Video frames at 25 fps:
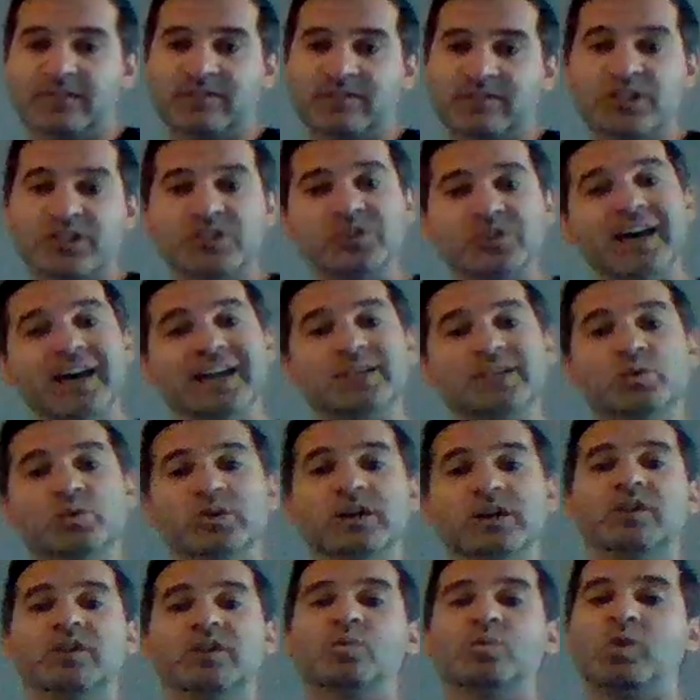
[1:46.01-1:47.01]
So that's what
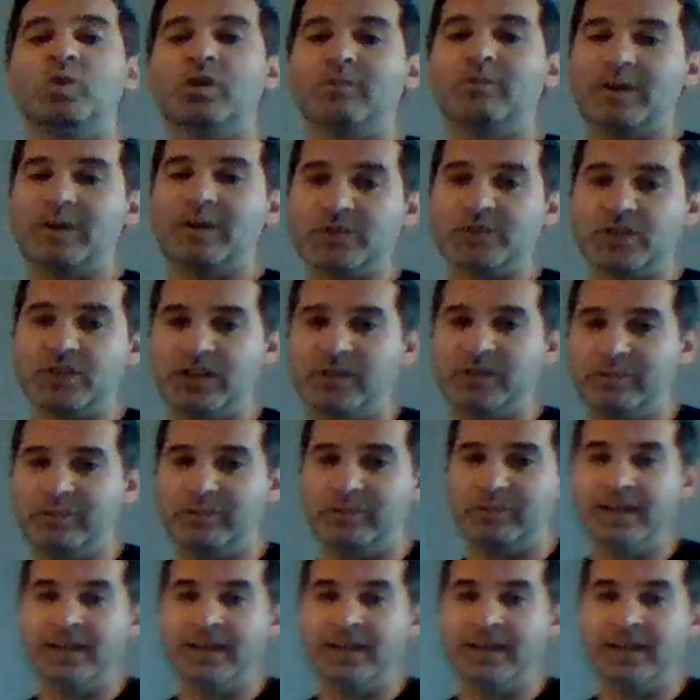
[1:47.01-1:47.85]
our warm-up's going to be.